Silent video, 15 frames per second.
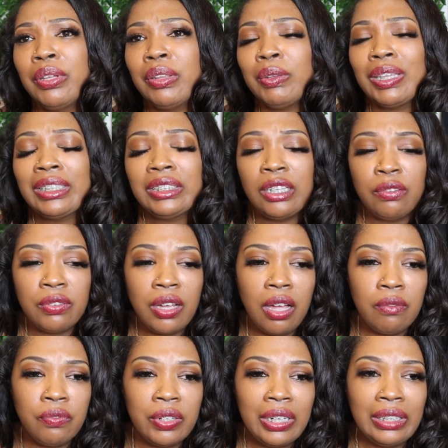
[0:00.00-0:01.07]
the
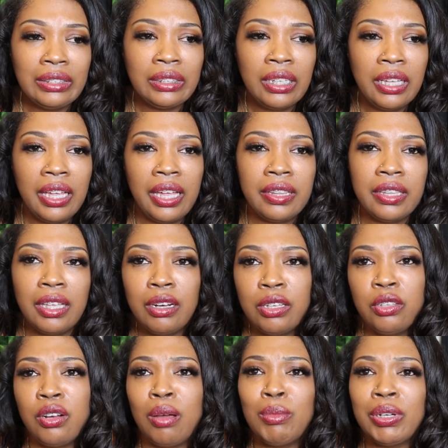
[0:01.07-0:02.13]
self-confidence, and
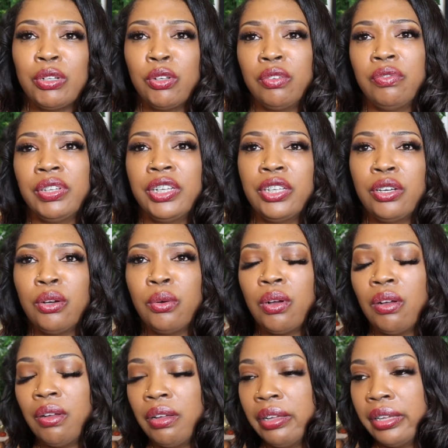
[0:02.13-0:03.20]
then, you know, I'm going to do a video
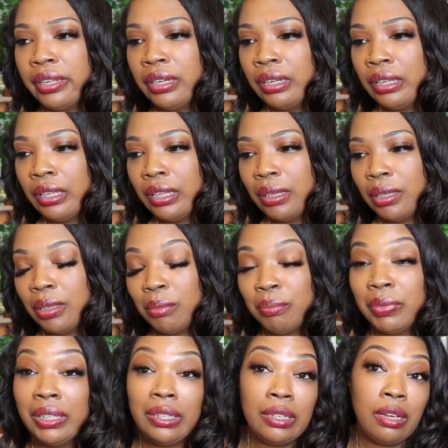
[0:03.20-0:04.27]
on
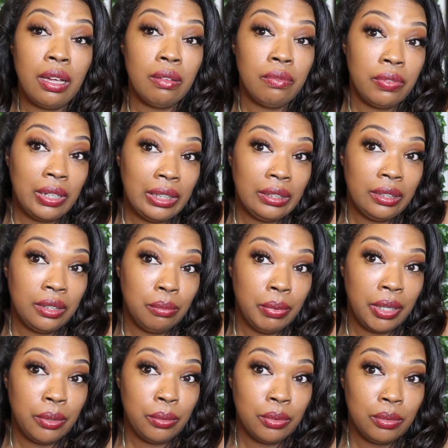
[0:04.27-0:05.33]
being confident in the
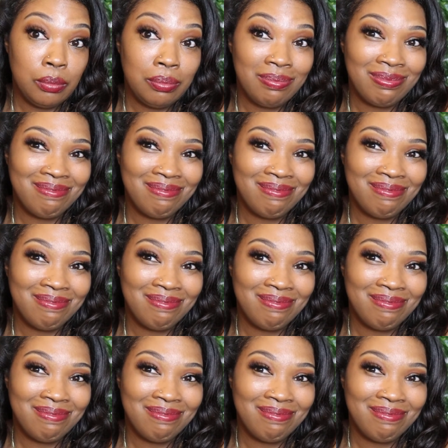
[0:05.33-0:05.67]
bedroom.